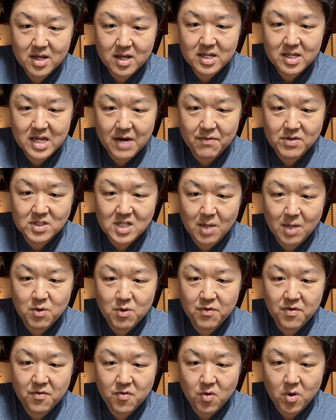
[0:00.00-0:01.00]
Never stop
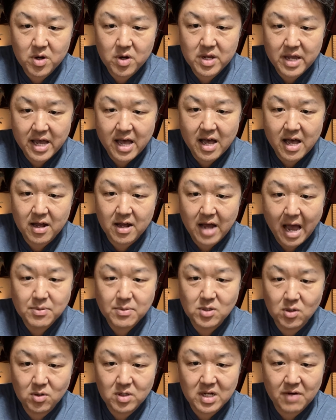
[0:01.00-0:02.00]
moving forward. Yeah,
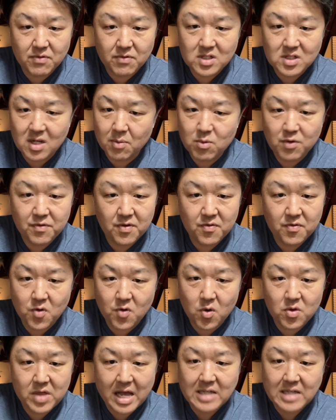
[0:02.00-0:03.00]
absolutely. Never stop moving
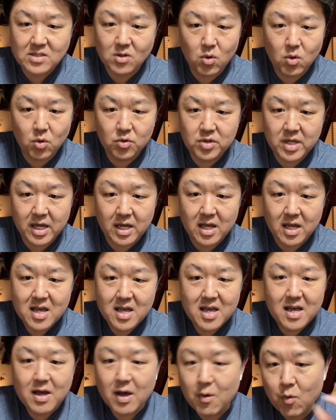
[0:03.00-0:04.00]
forward. That's the whole thing.
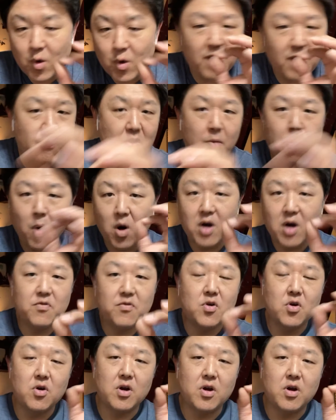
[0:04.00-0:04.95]
Whatever part of your